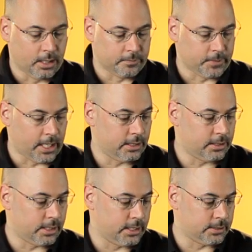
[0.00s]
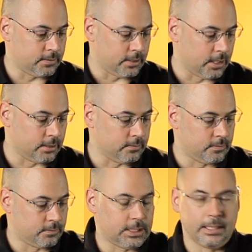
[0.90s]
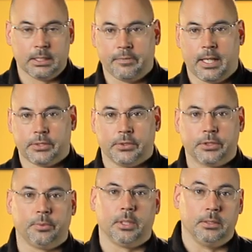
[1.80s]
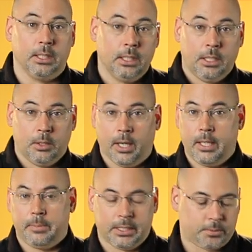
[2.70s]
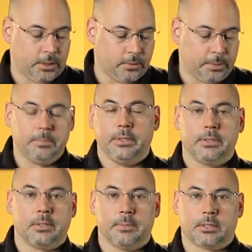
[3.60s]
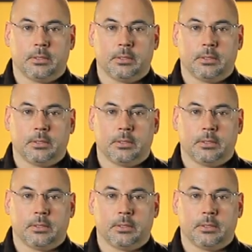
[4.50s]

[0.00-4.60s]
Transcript: anodized in stainless fasteners throughout. Why? Because we know people use them in